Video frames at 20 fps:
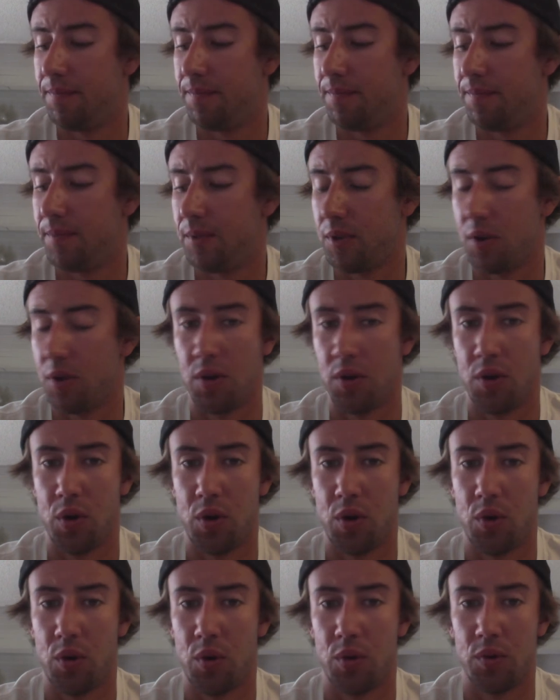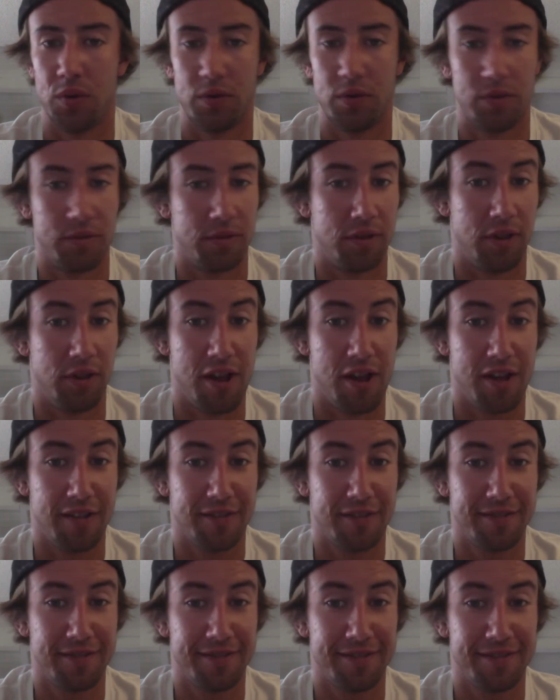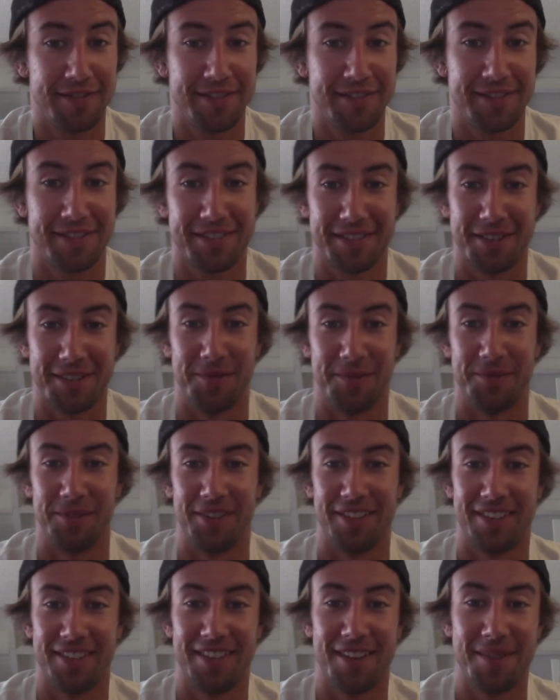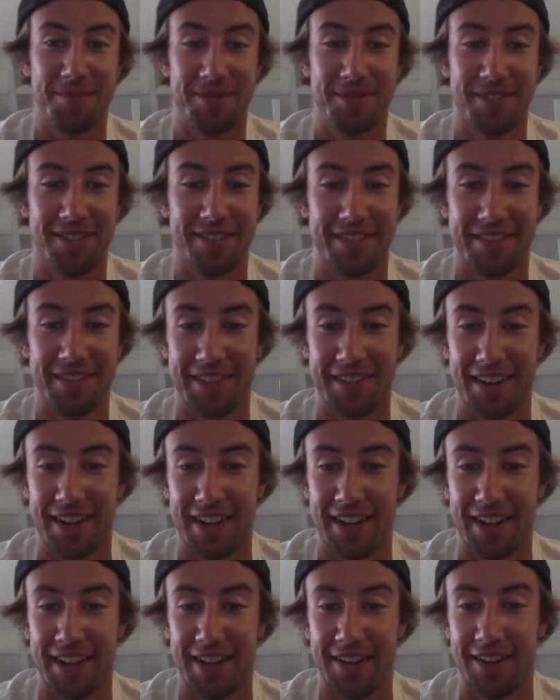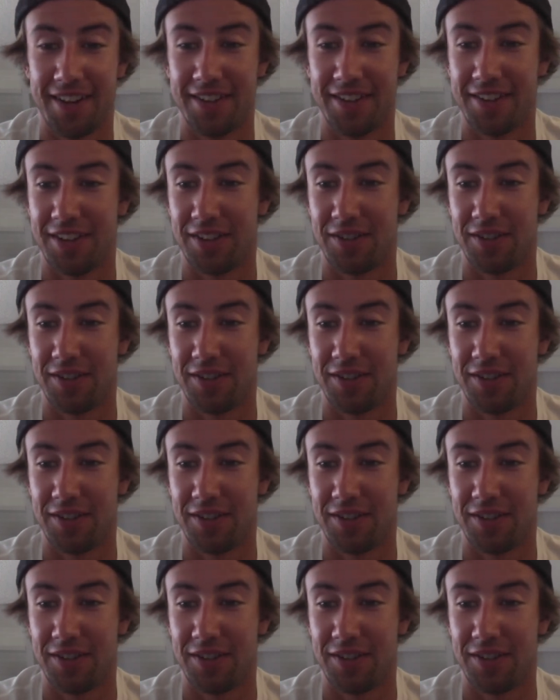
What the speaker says: So good luck. Hopefully this helps, and I'll talk